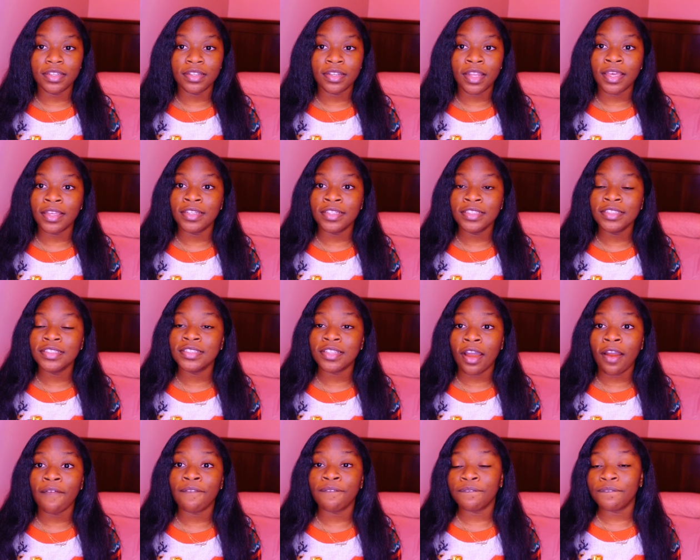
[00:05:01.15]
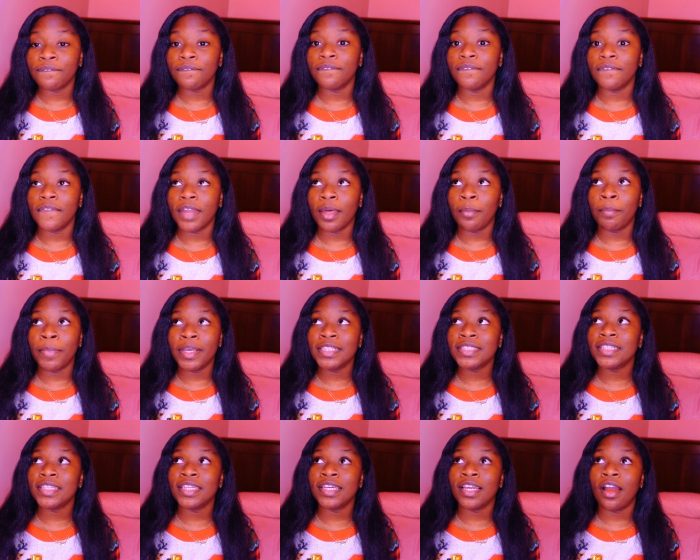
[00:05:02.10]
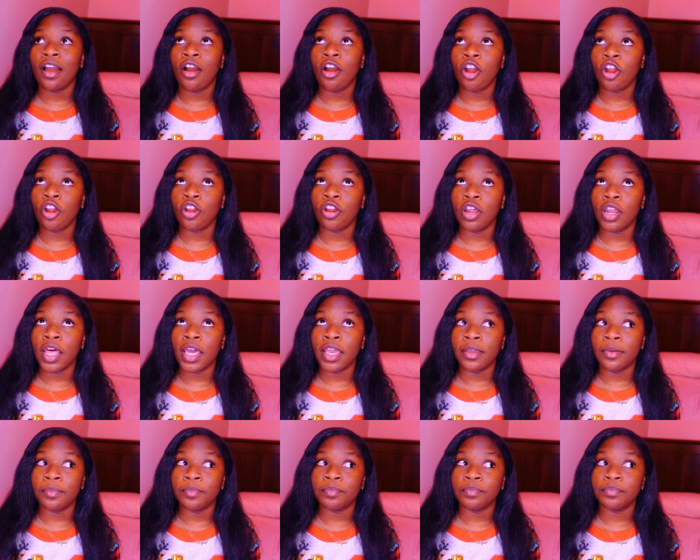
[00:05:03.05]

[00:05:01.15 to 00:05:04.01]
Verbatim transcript: like this is our, like basically our like